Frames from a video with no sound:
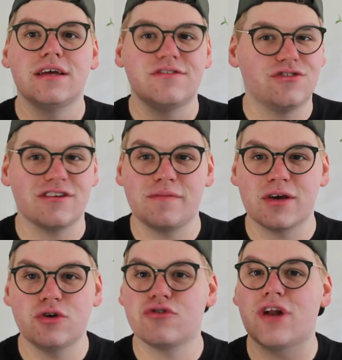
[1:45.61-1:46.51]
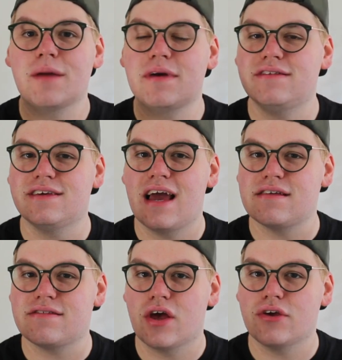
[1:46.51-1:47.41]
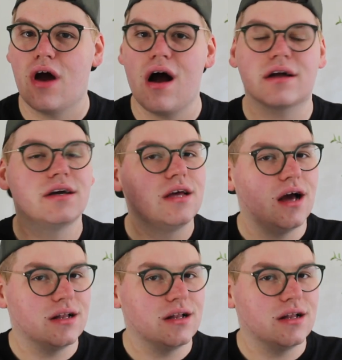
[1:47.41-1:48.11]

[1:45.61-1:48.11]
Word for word: It's just my username, DSYauch.